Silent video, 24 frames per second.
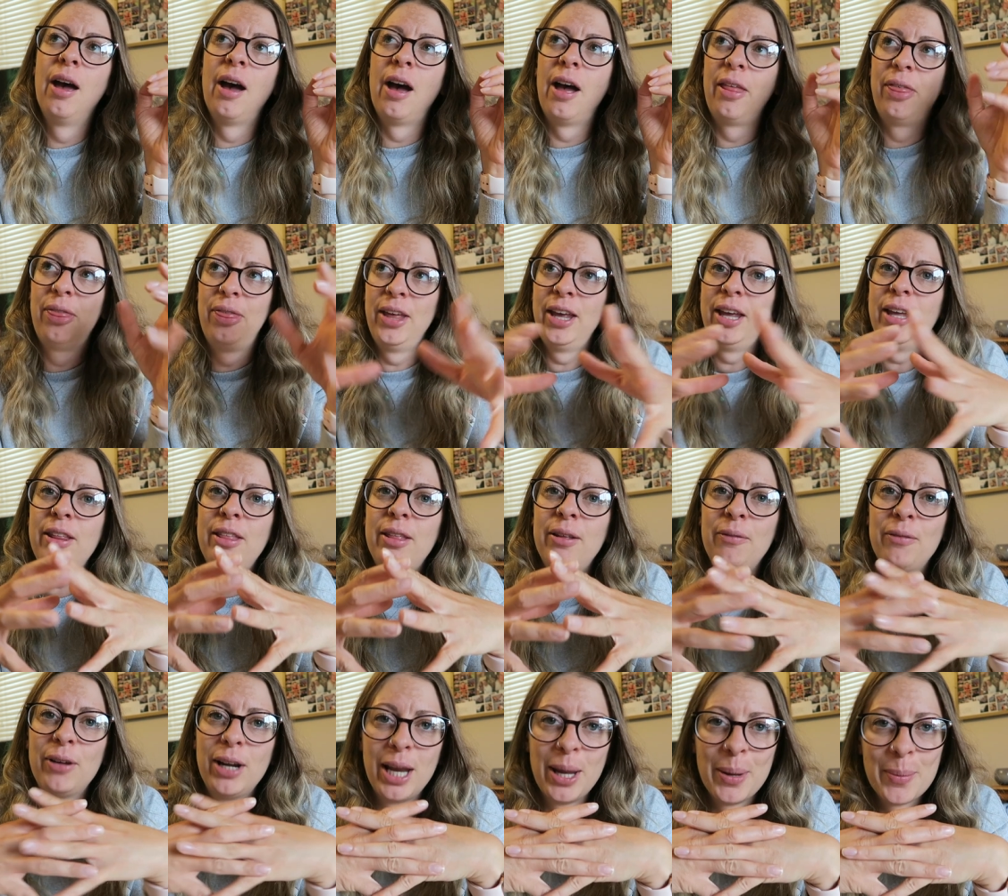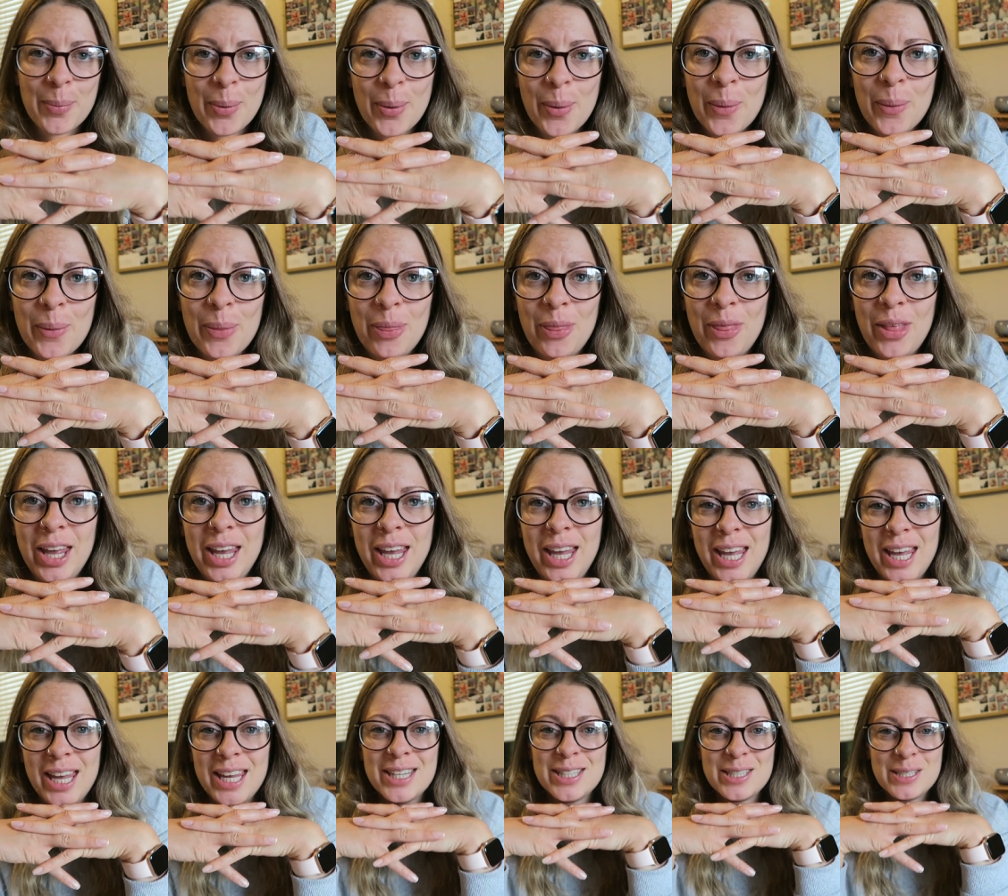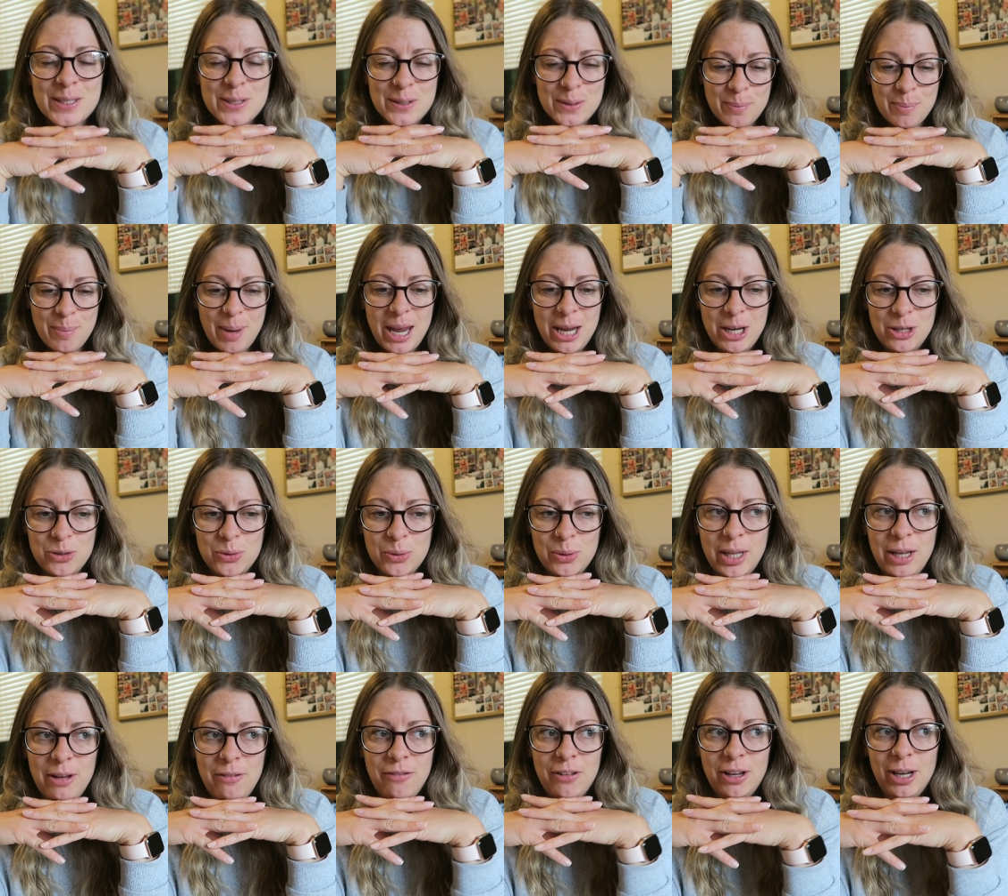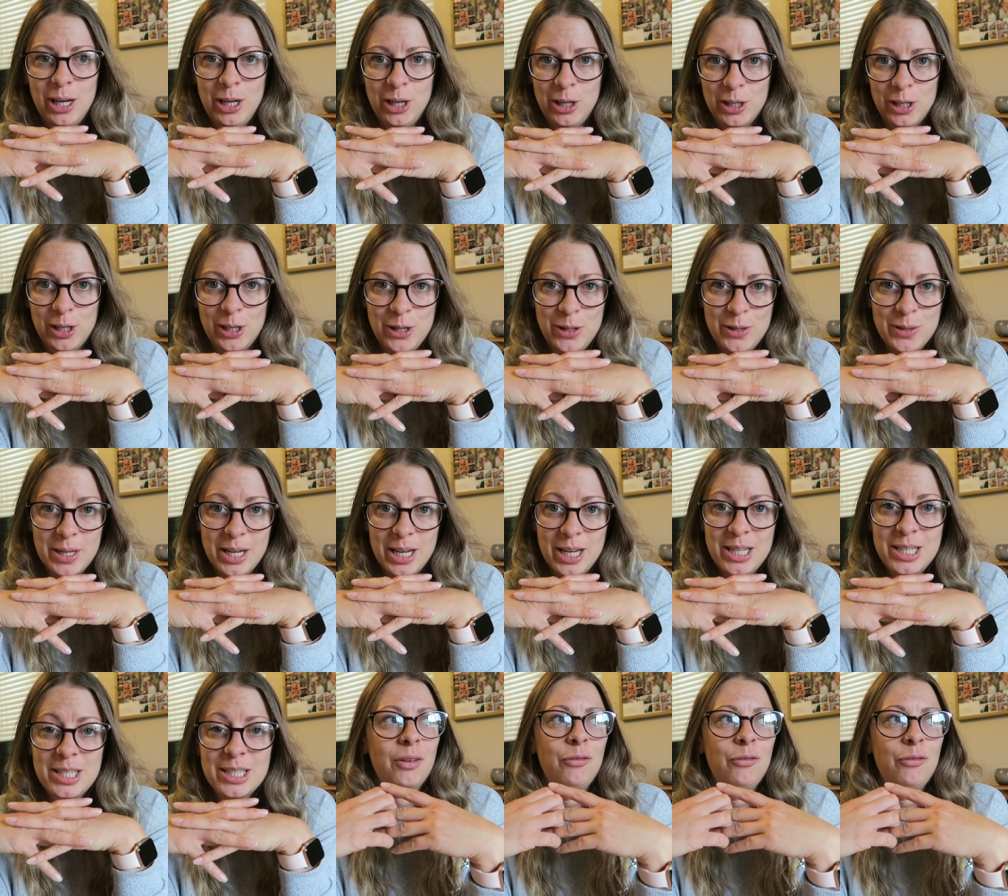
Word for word: I think the really important thing is to make sure they feel included.